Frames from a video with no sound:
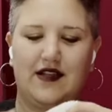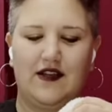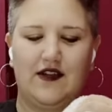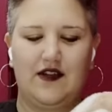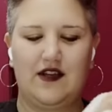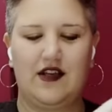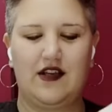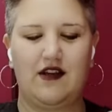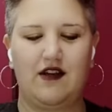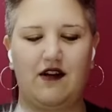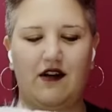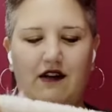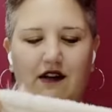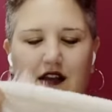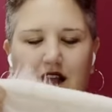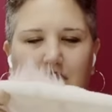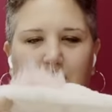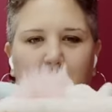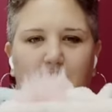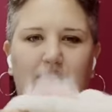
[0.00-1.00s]
in here
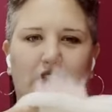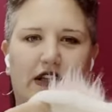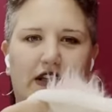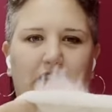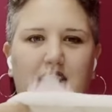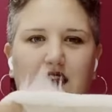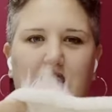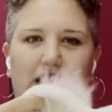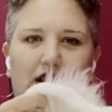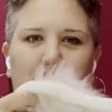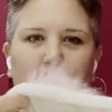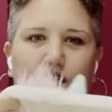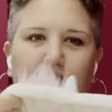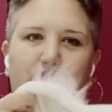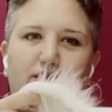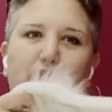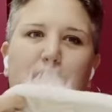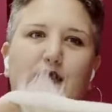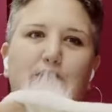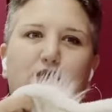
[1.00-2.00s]
I have like a lot of
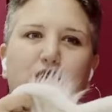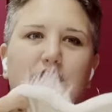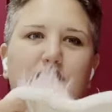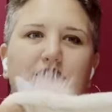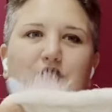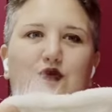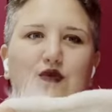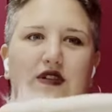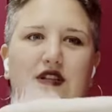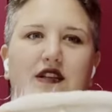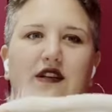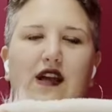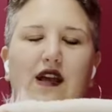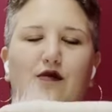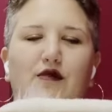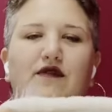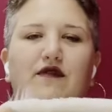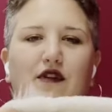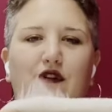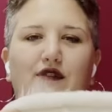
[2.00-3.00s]
papers with the name
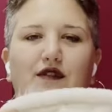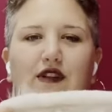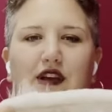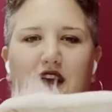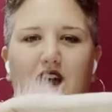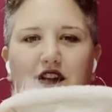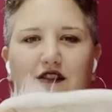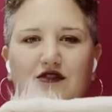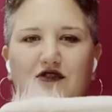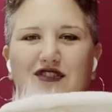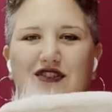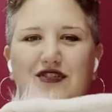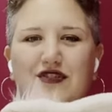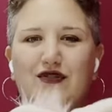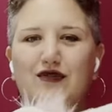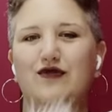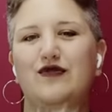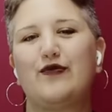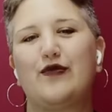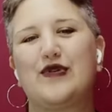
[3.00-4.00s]
of all the countries
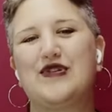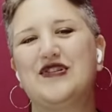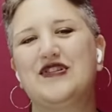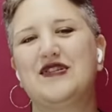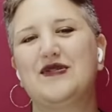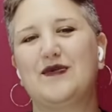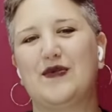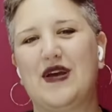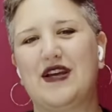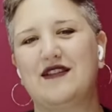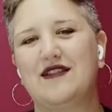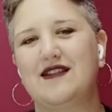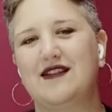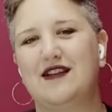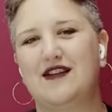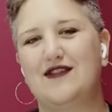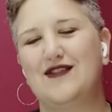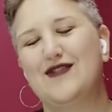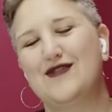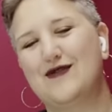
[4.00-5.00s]
who's participating
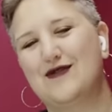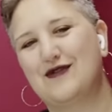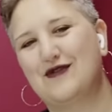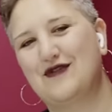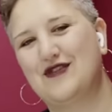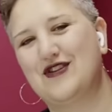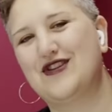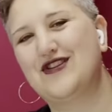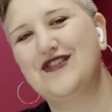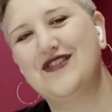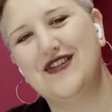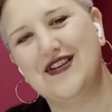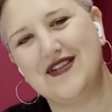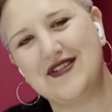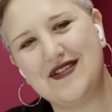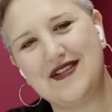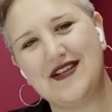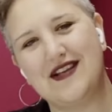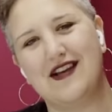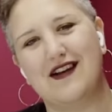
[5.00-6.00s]
in Eurovision
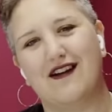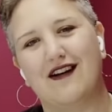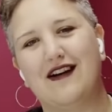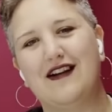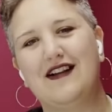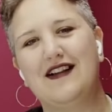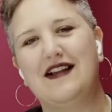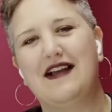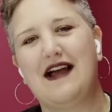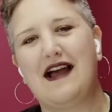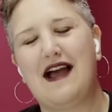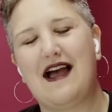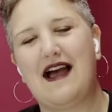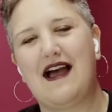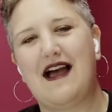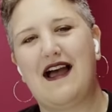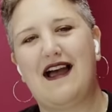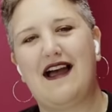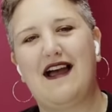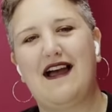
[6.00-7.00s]
this year.
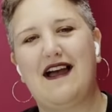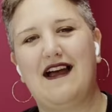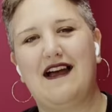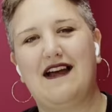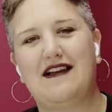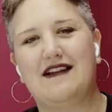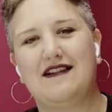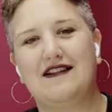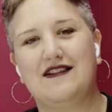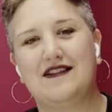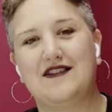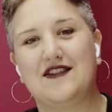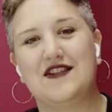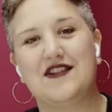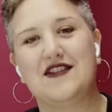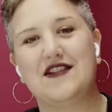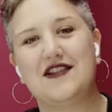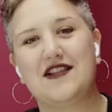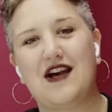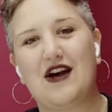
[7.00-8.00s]
And this
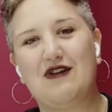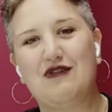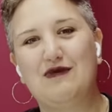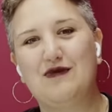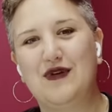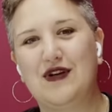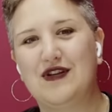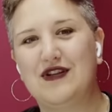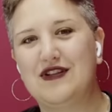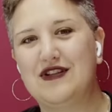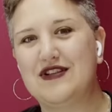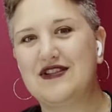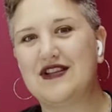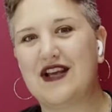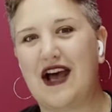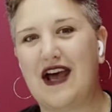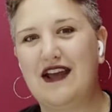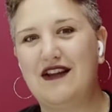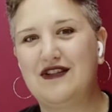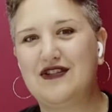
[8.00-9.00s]
is how I'm gonna
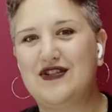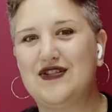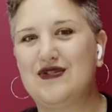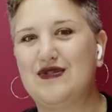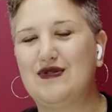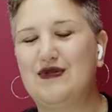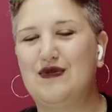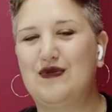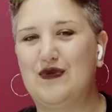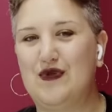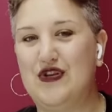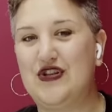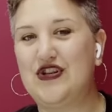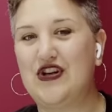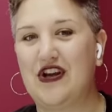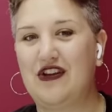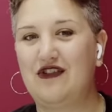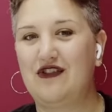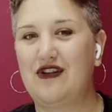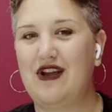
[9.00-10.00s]
decide to which
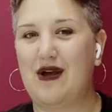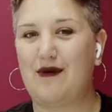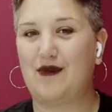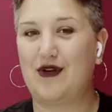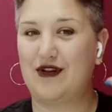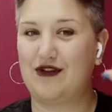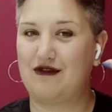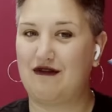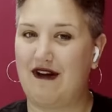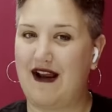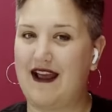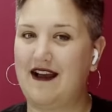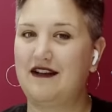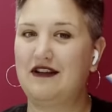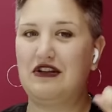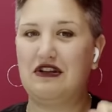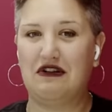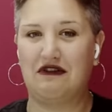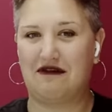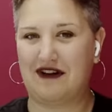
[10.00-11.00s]
country I'm gonna react
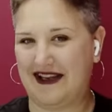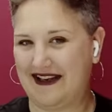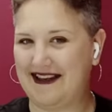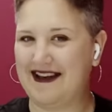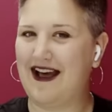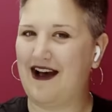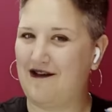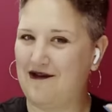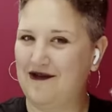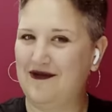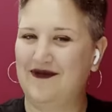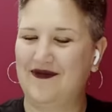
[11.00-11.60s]
right now.